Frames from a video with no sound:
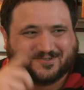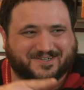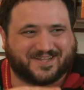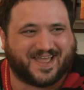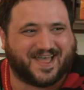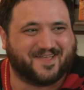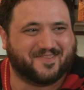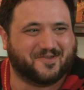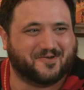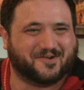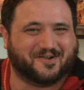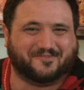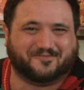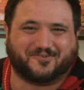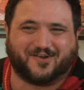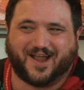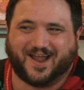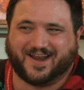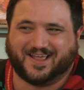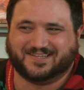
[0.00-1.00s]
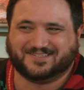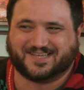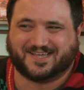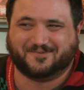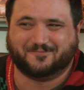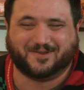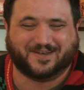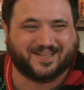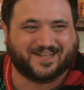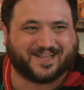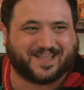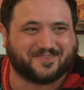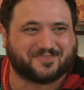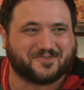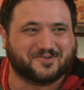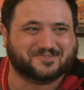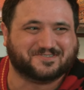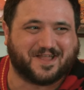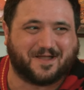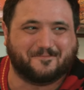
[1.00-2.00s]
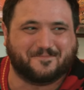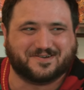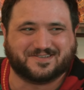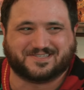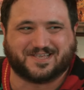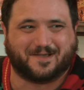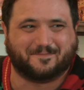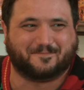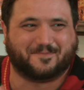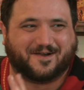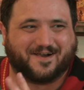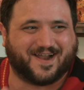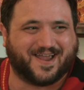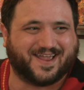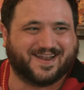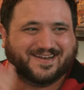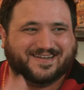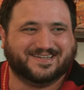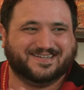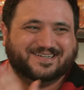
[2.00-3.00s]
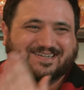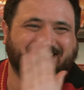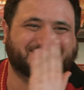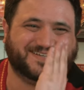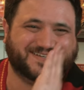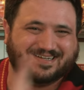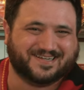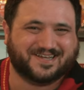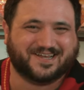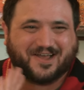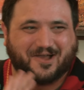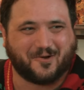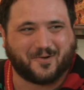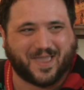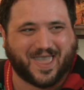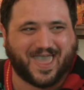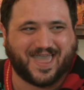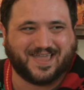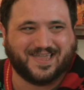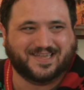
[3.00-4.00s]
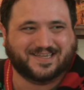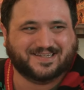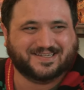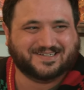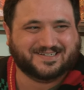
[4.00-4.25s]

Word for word: or download on Fridays, and we need to get those numbers up, all right? Okay.